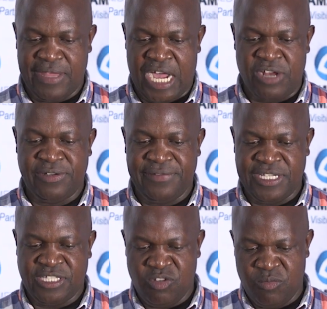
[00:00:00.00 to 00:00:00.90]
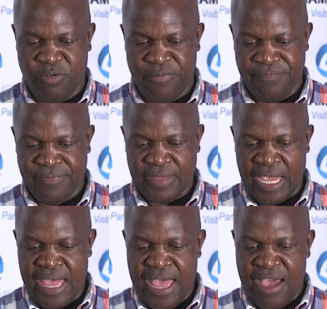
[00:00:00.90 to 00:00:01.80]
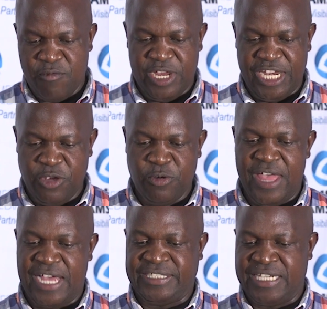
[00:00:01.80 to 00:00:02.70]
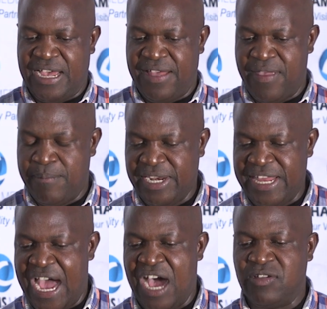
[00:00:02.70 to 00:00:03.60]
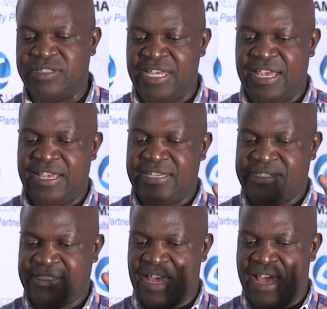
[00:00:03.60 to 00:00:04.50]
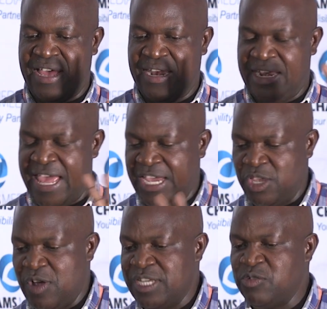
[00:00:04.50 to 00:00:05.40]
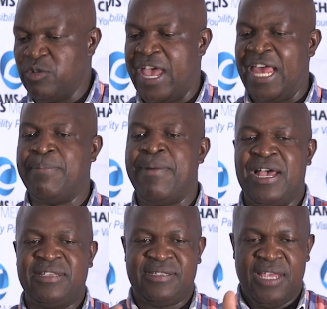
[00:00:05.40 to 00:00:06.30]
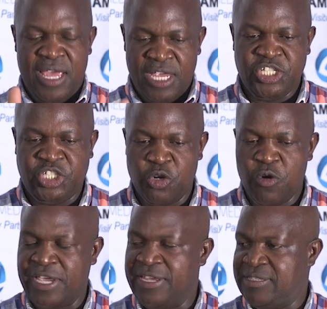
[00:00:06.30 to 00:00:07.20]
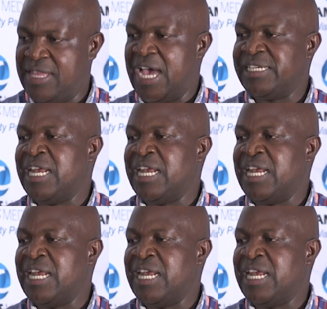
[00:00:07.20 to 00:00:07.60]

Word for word: in the county of Kisumu we knew that uh, the media houses uh, like yours would help us showcase that